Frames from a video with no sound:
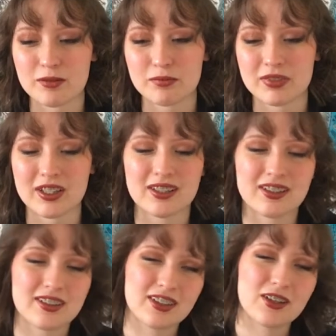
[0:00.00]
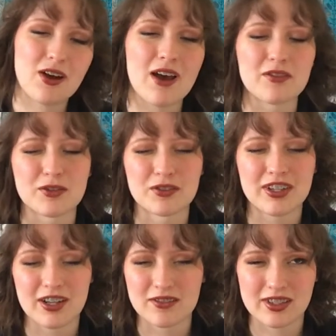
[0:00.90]
But you don't have to read
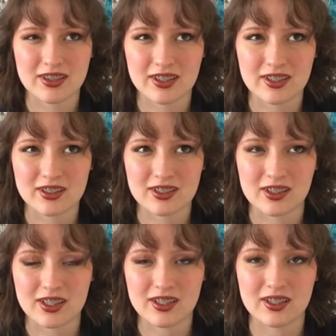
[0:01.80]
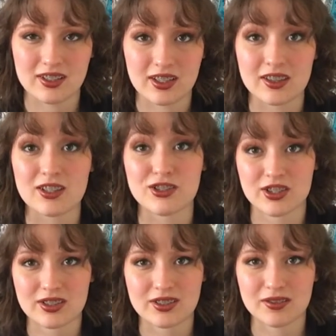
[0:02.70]
everything to like get the
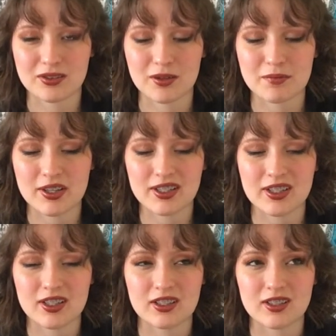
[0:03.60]
gist of somebody.